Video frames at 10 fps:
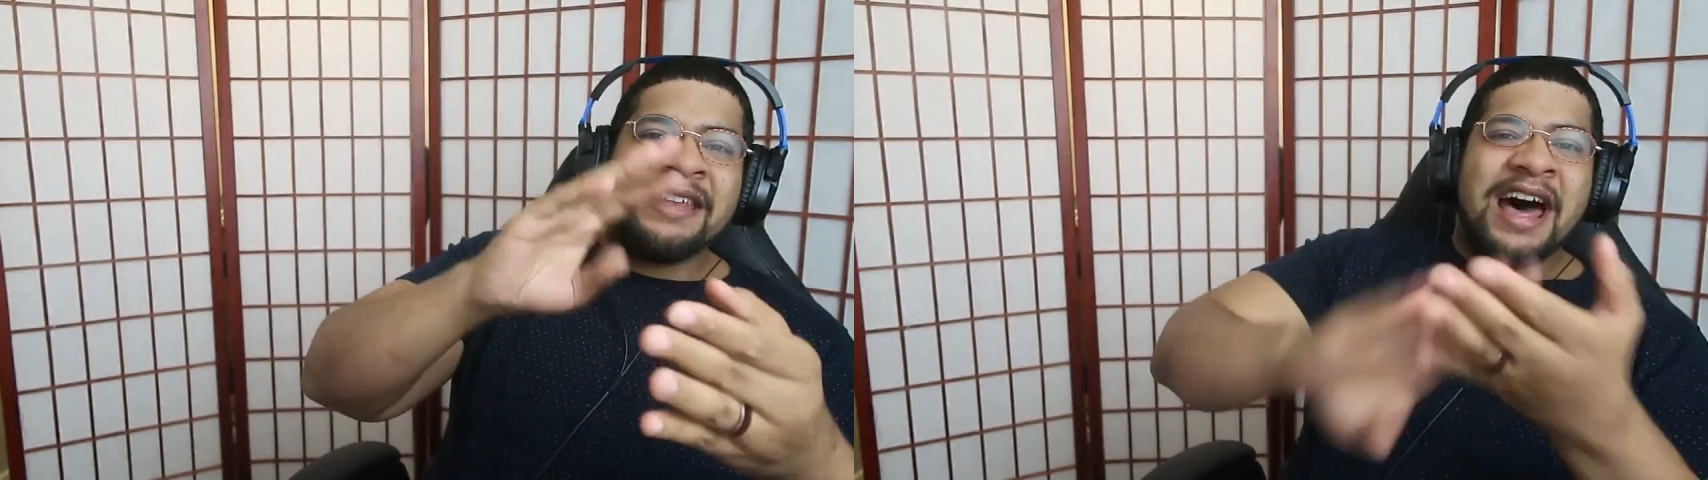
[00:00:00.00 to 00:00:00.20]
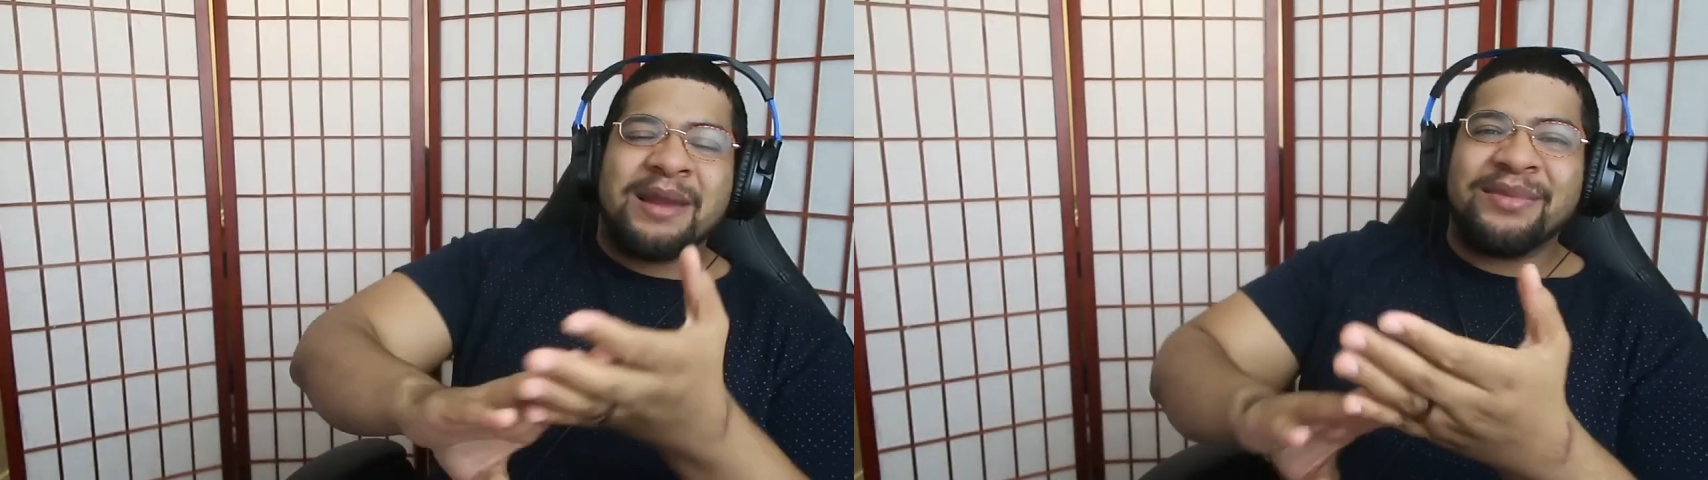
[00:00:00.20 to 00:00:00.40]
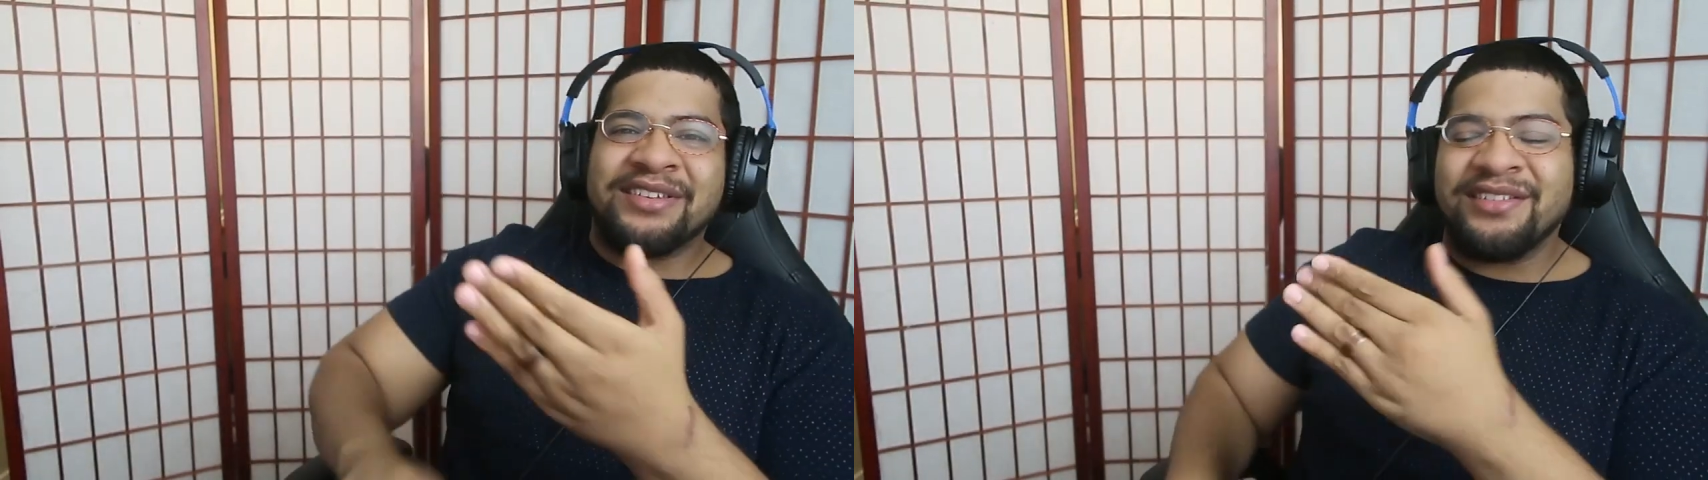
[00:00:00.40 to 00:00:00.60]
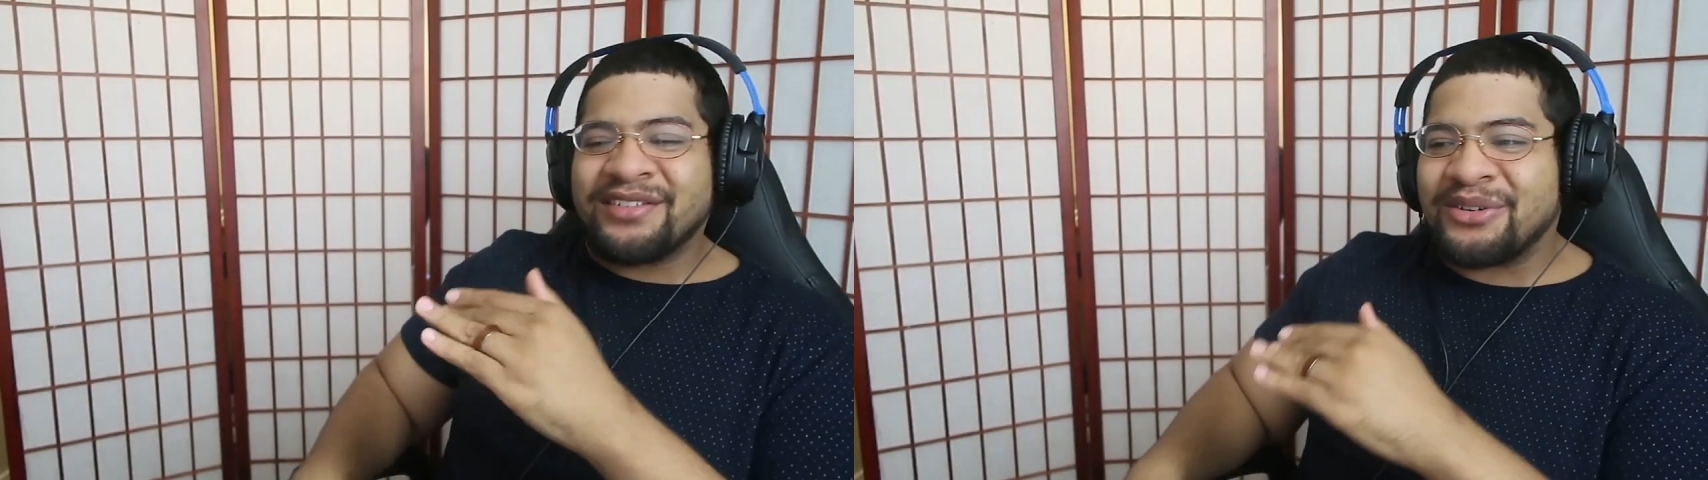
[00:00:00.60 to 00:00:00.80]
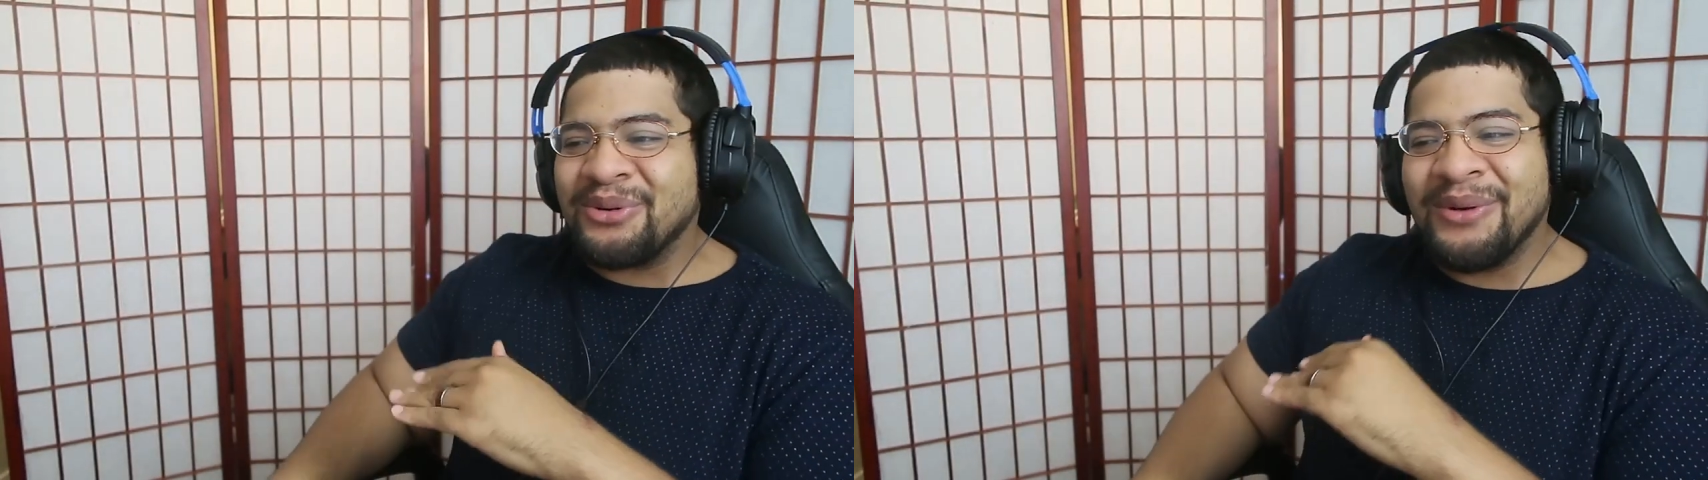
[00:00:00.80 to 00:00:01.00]
Anonymous and
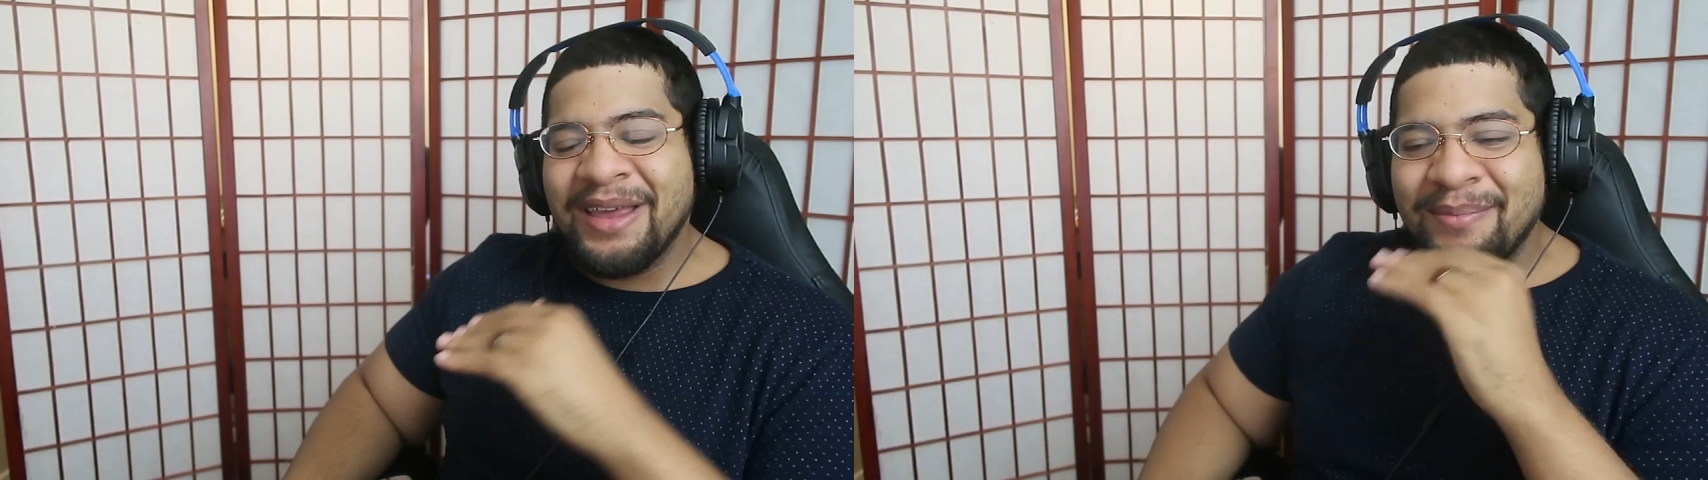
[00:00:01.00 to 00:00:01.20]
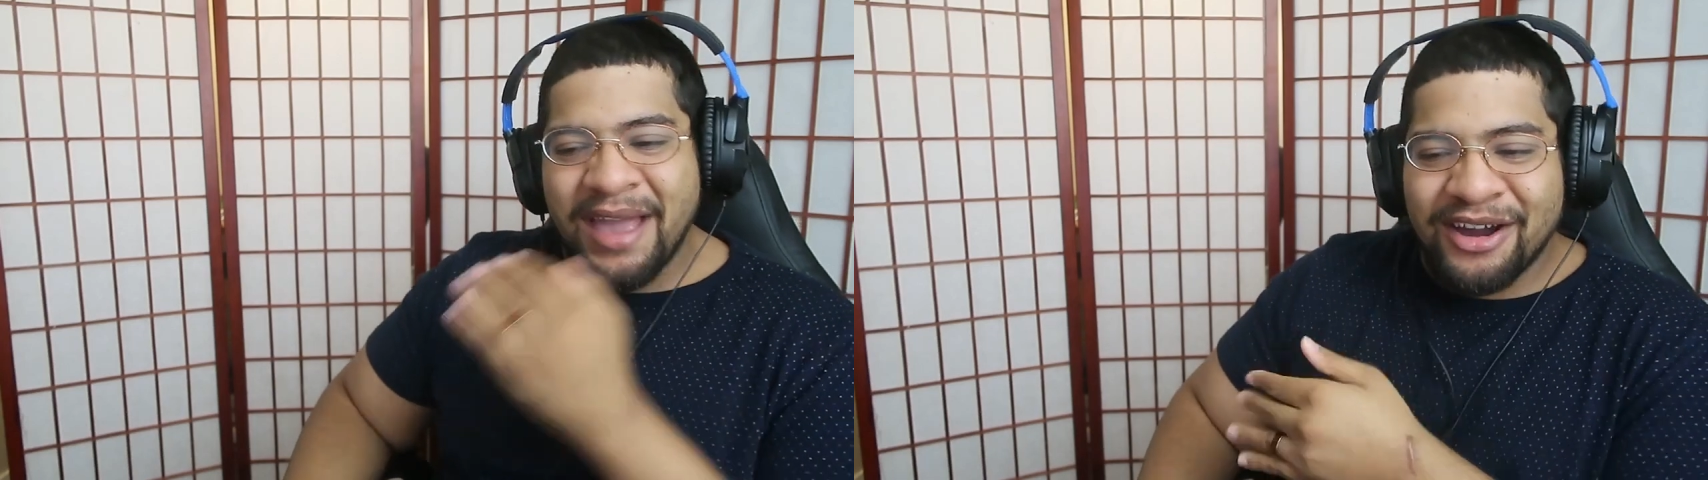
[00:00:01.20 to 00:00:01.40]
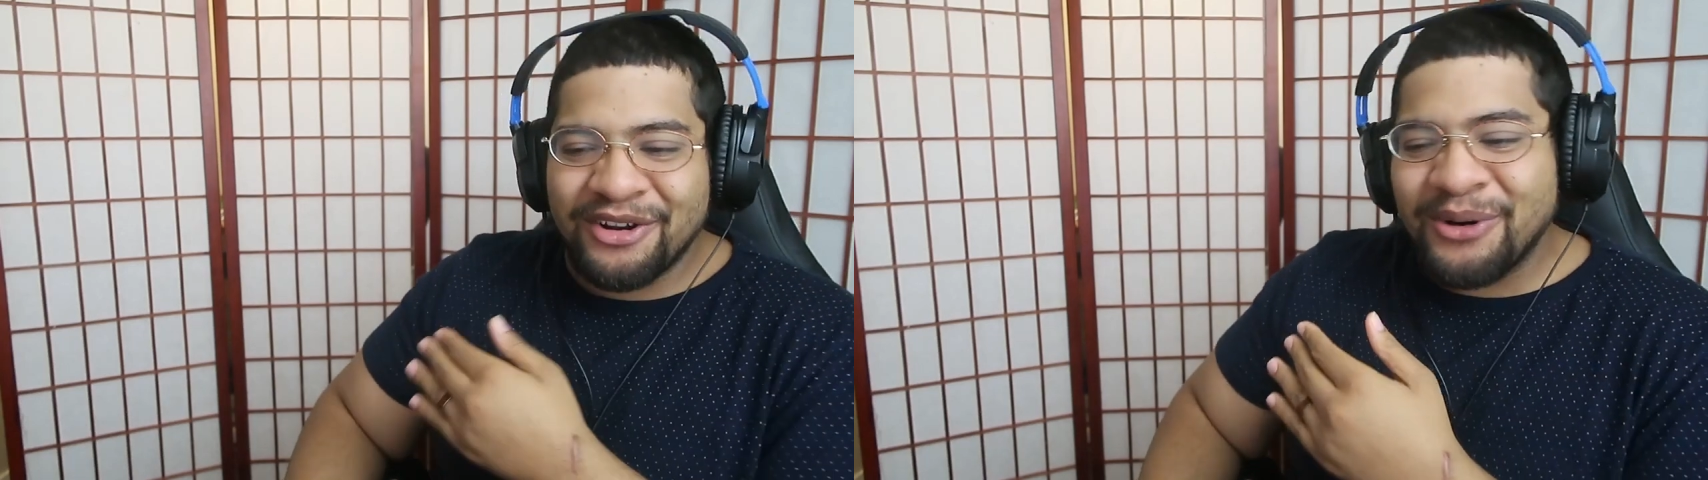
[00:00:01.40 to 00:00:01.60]
Screw, getting back on,